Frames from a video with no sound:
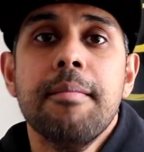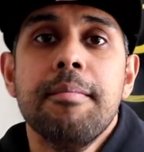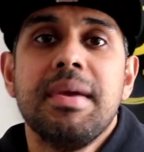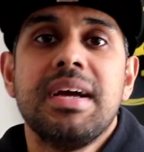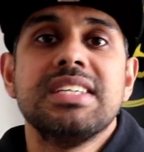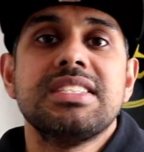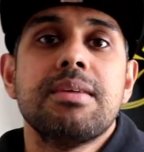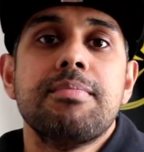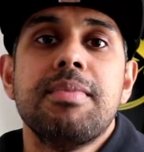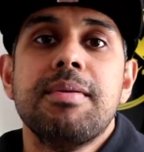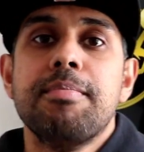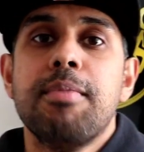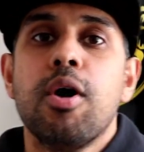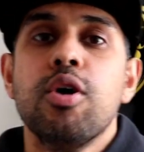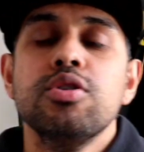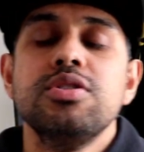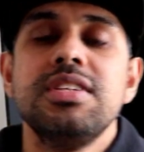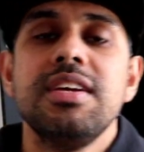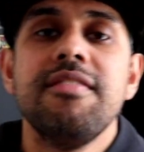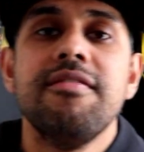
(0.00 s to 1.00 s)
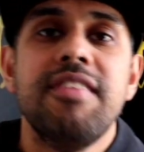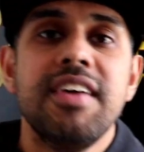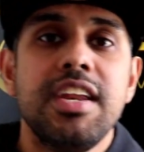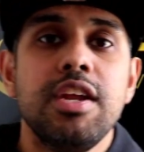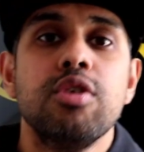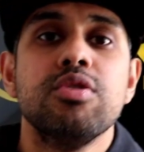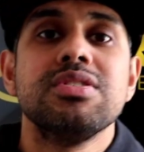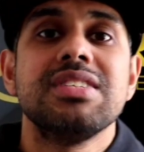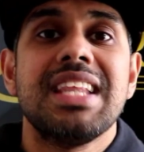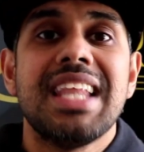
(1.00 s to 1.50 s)
because I'll be posting
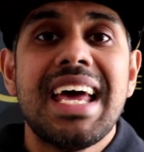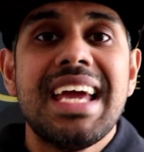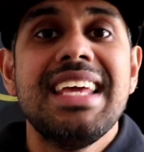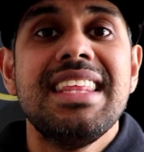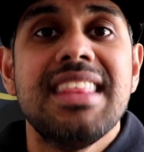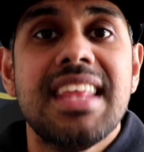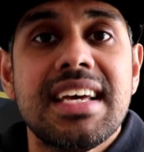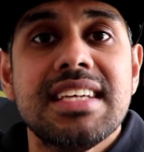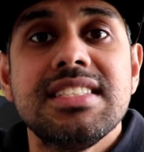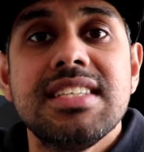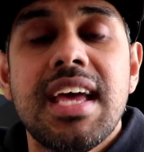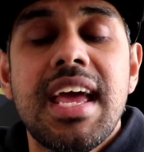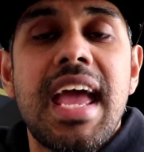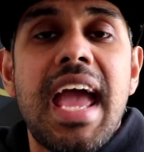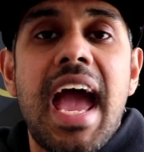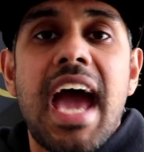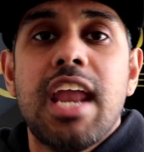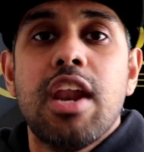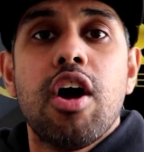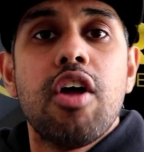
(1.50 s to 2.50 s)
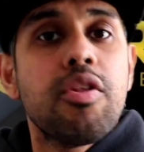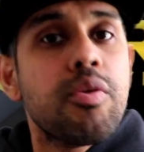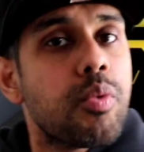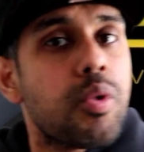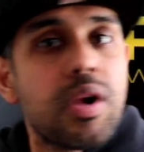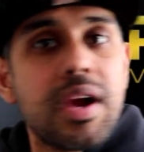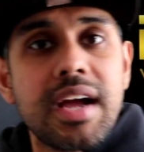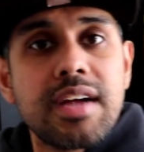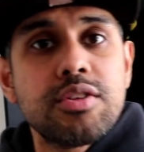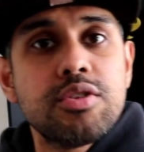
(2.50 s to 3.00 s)
videos like this and other
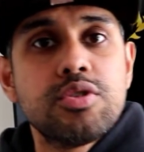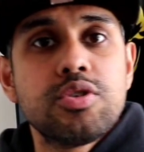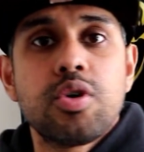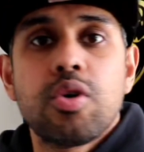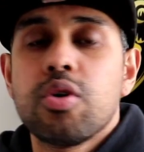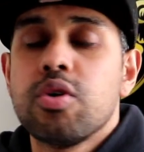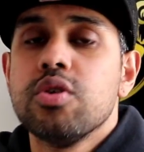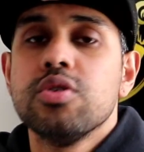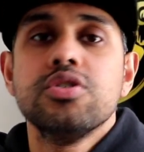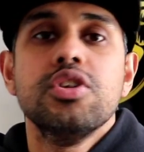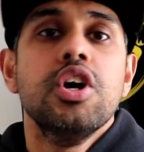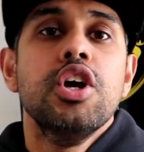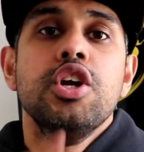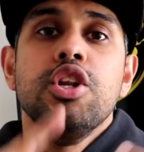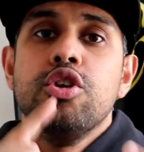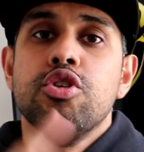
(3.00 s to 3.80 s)
workout tutorials,